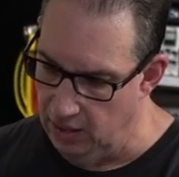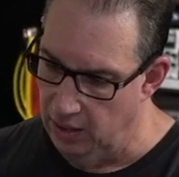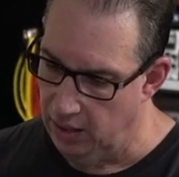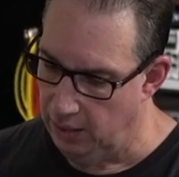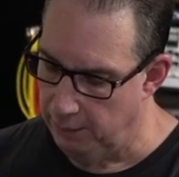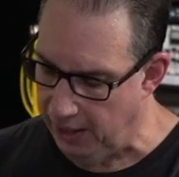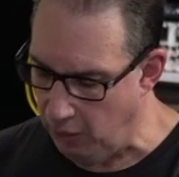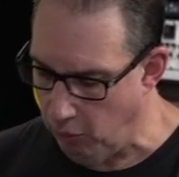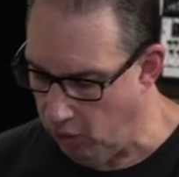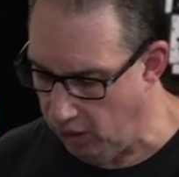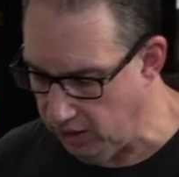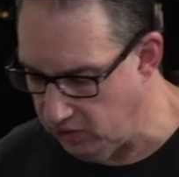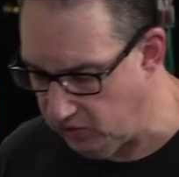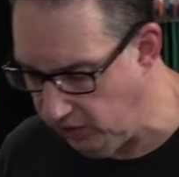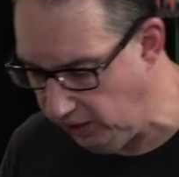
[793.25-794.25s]
I want
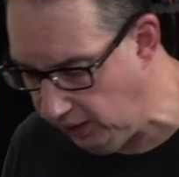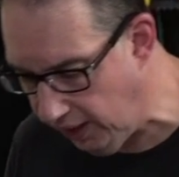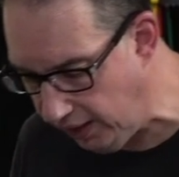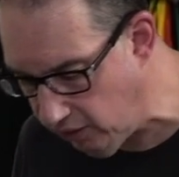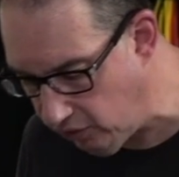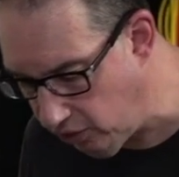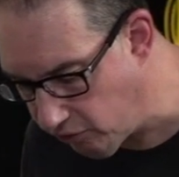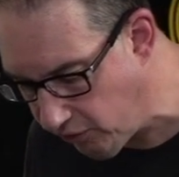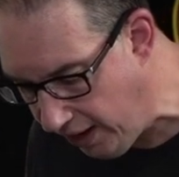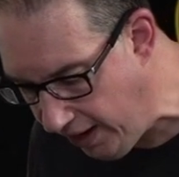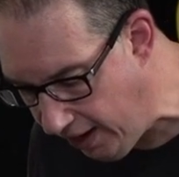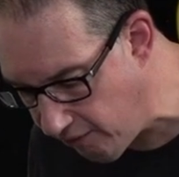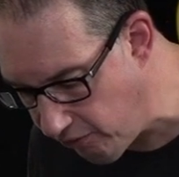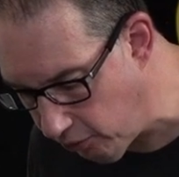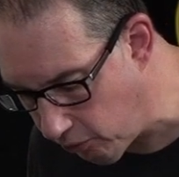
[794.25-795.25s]
to take, I don't know if I
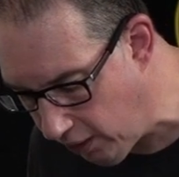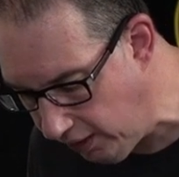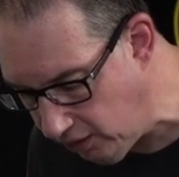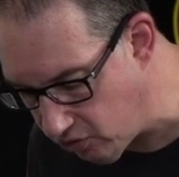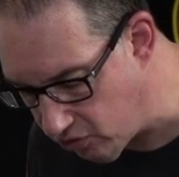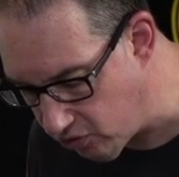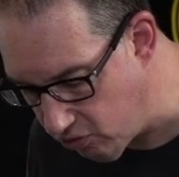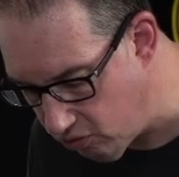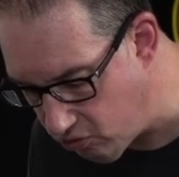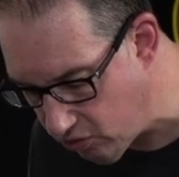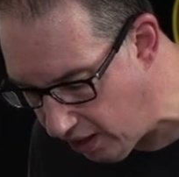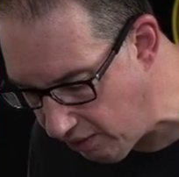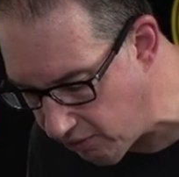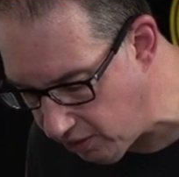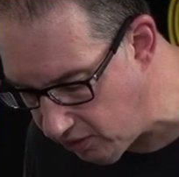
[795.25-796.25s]
have the right
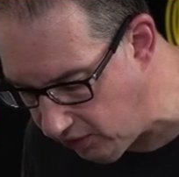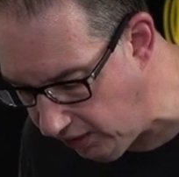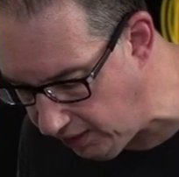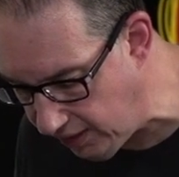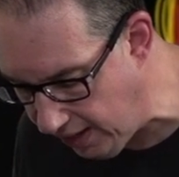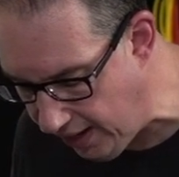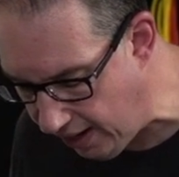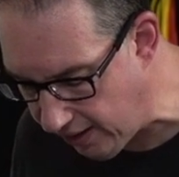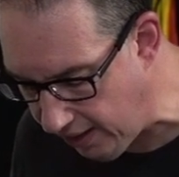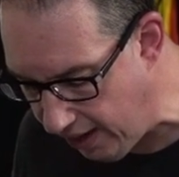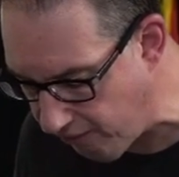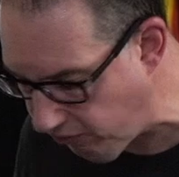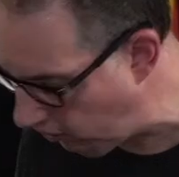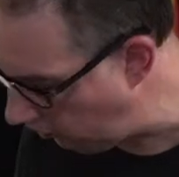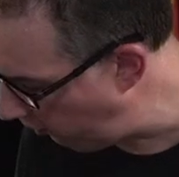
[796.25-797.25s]
screwdriver to take that out. I'll
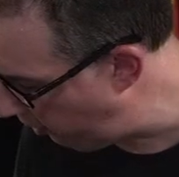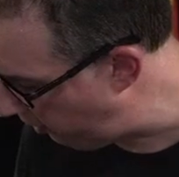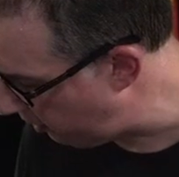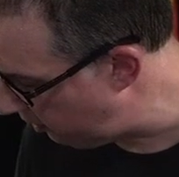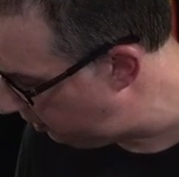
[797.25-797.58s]
have to look.